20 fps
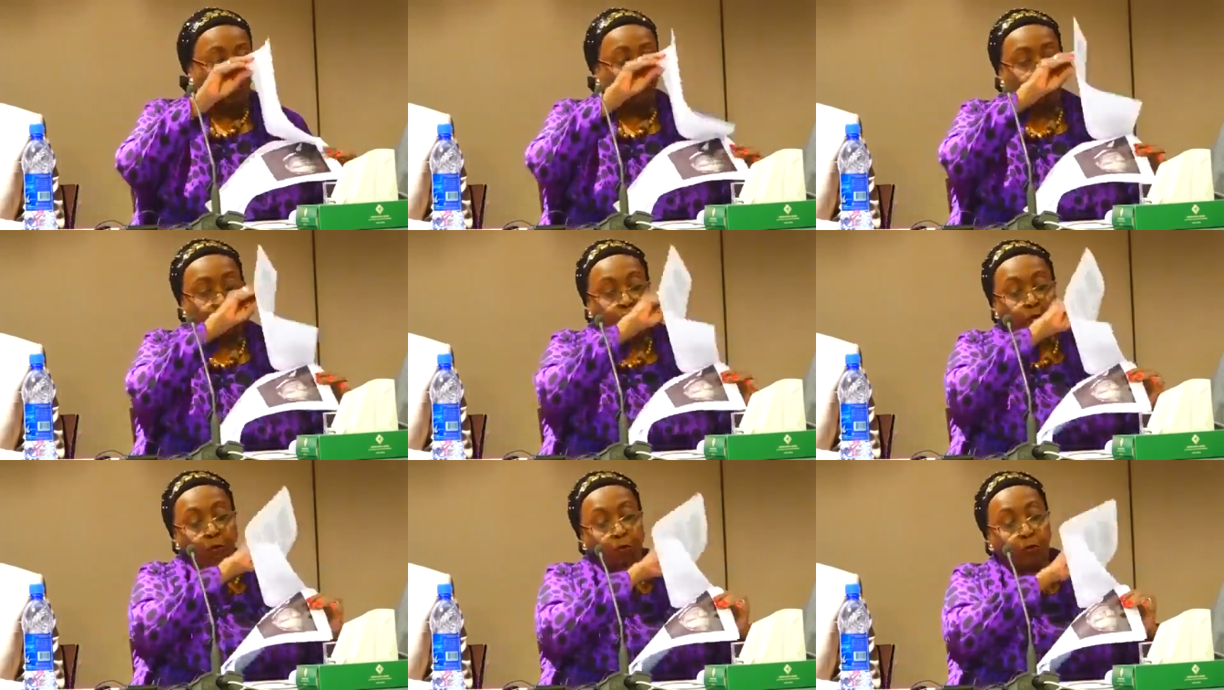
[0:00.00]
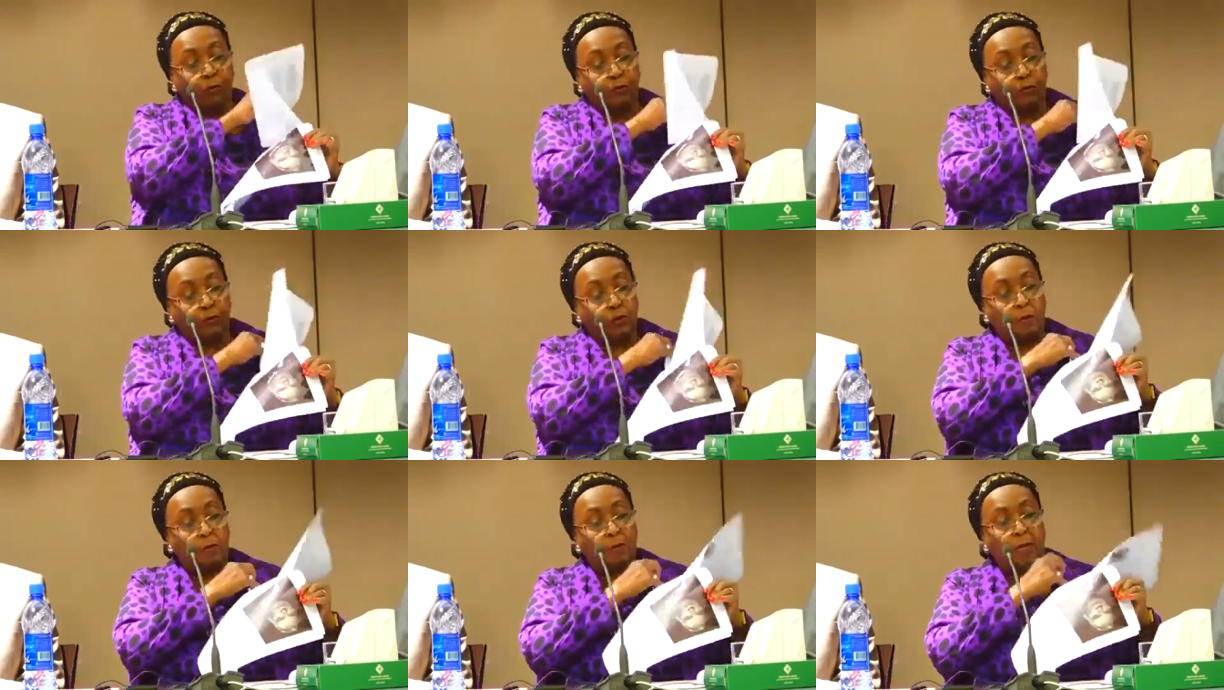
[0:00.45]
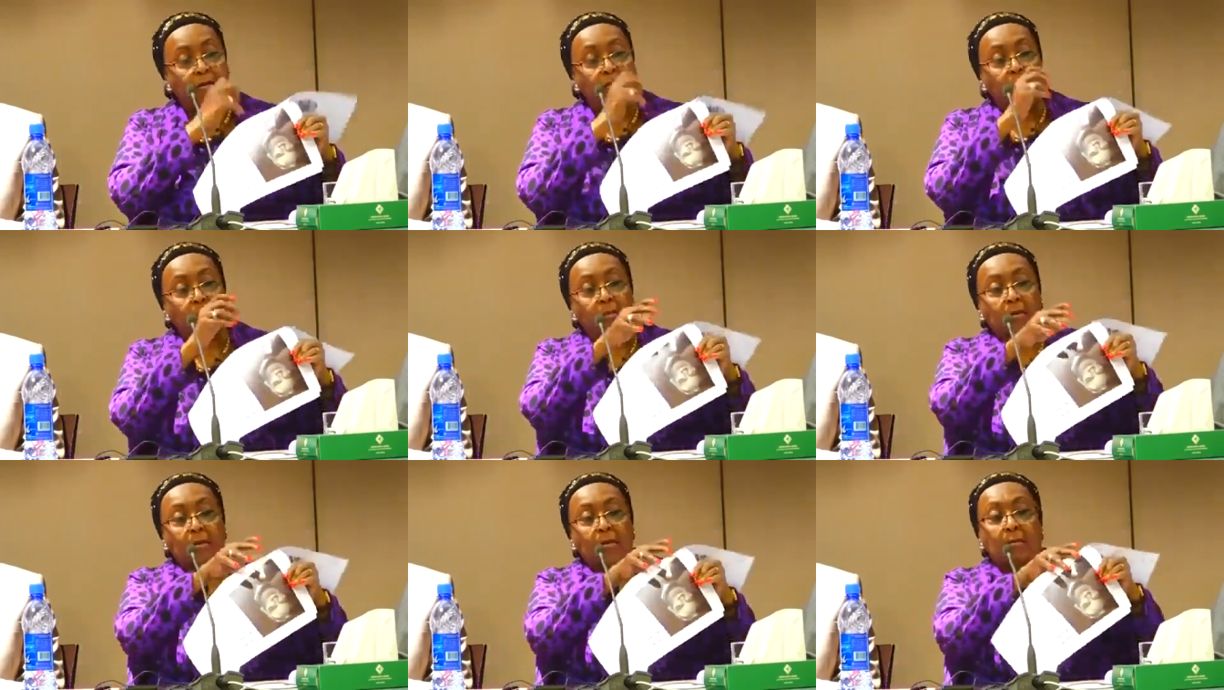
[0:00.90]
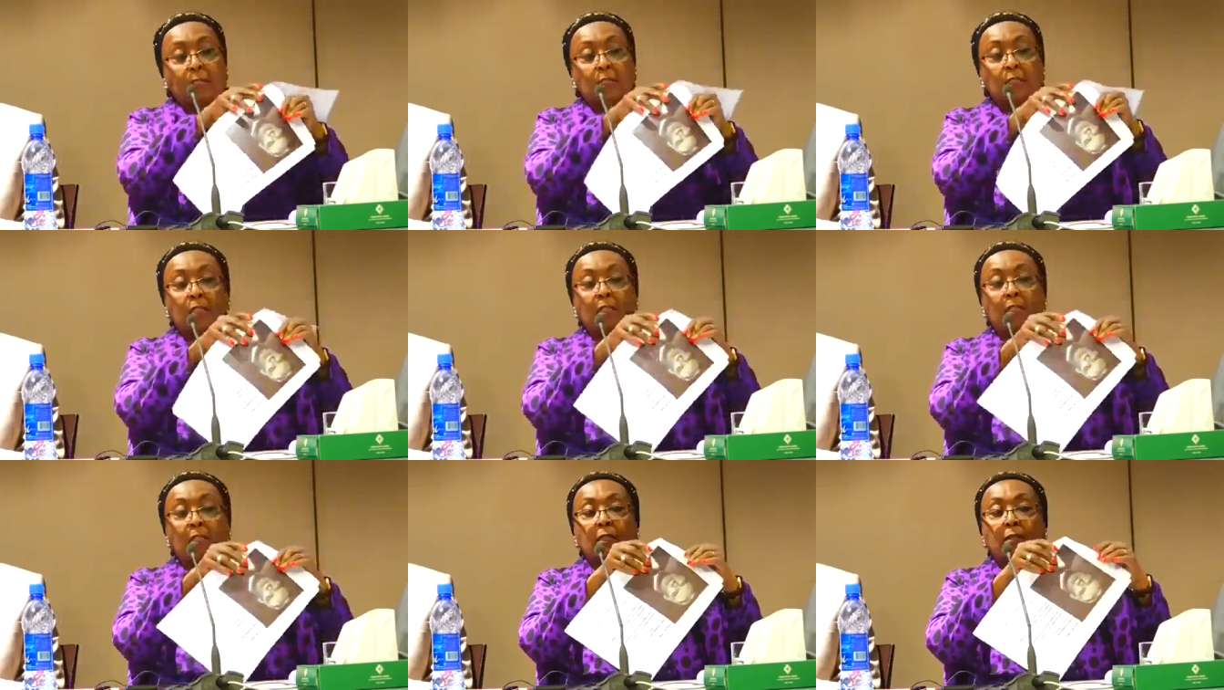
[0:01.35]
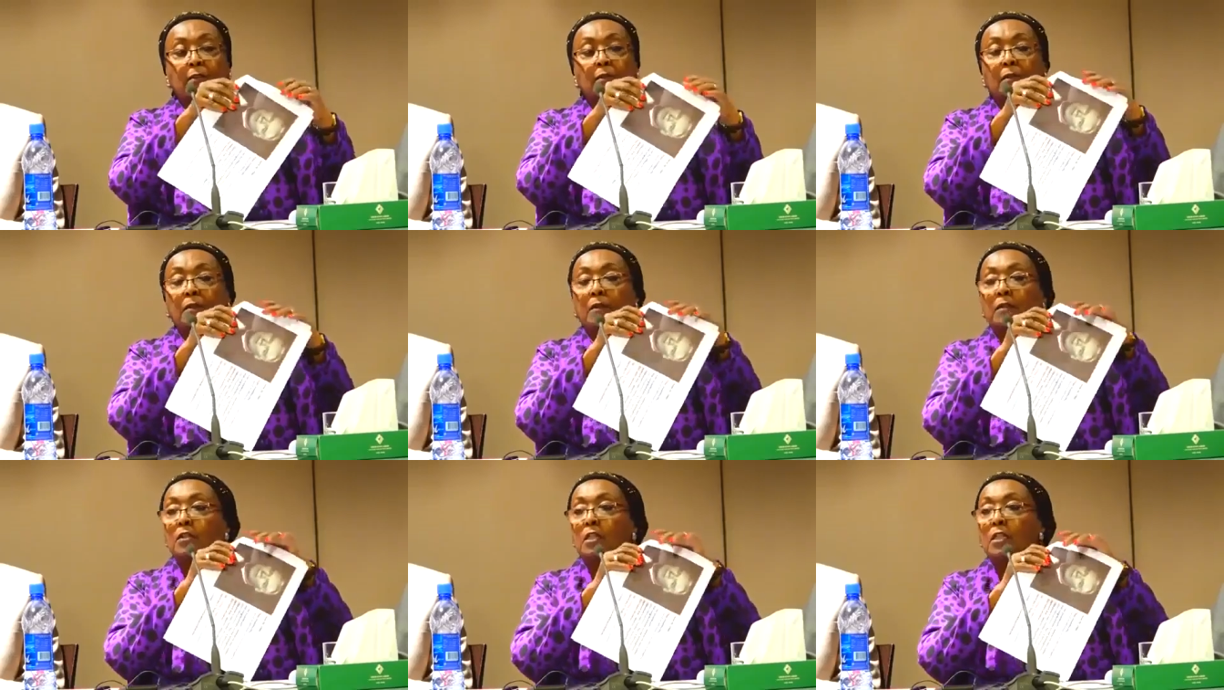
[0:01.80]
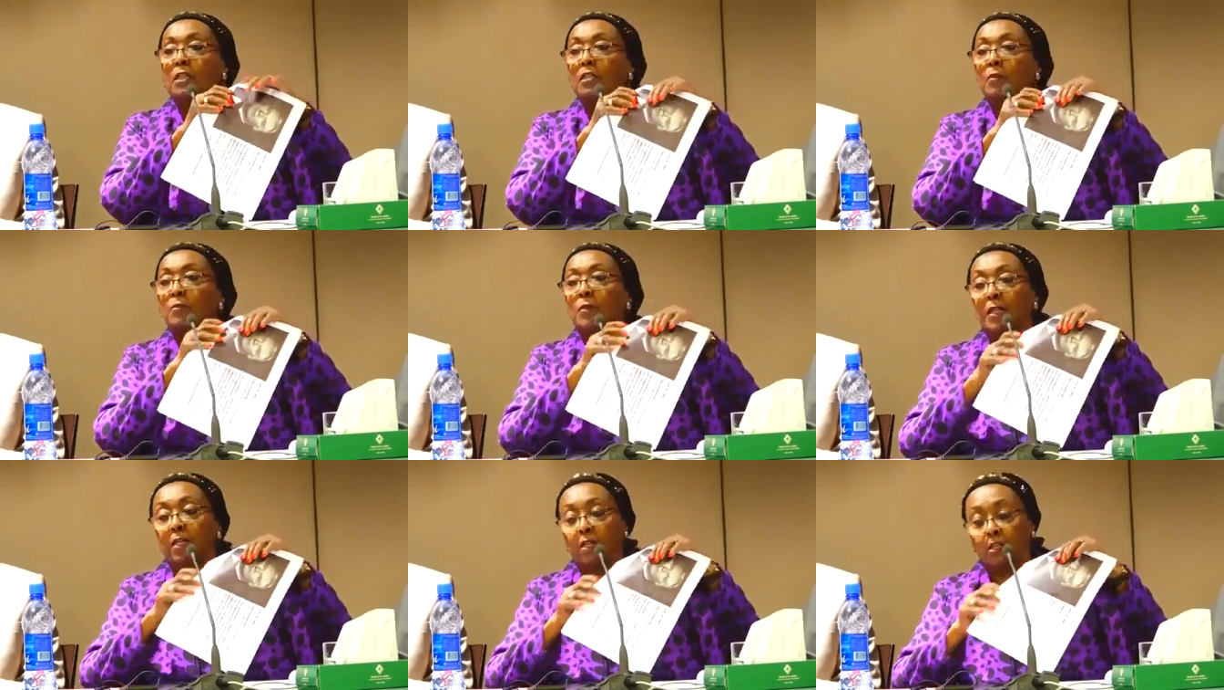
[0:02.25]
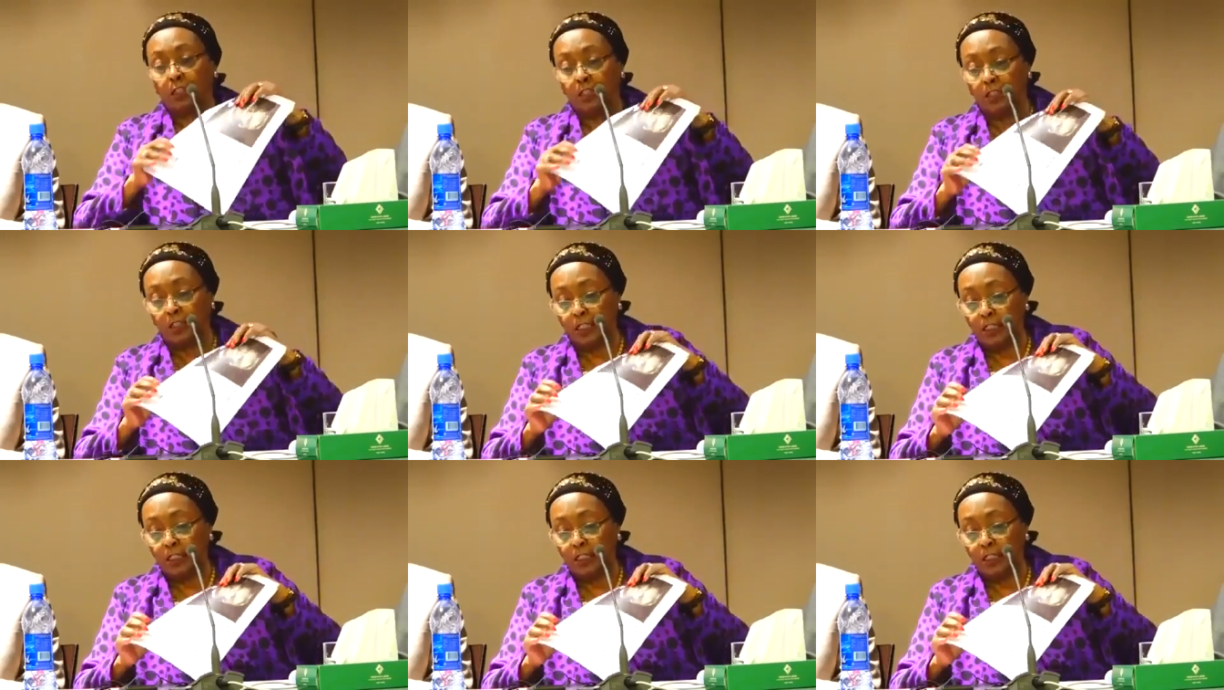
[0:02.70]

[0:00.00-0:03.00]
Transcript: To prove Somaliland's independence,